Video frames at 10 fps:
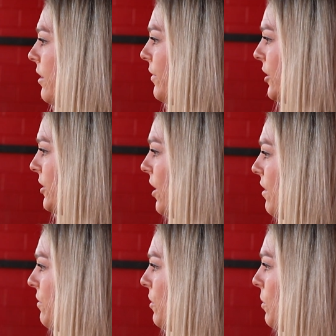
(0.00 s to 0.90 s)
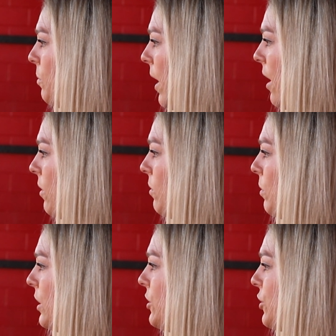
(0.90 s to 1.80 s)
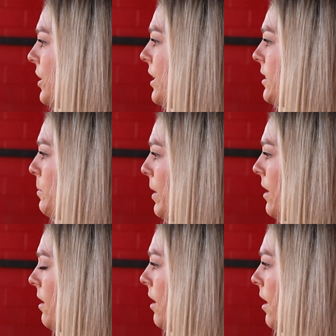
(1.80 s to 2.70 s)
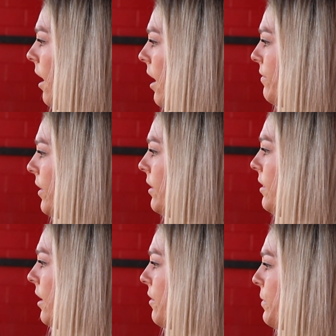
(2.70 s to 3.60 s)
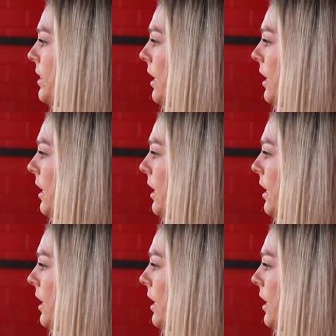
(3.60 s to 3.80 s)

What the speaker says: First off, wow, what a journey it's been. I fell in love with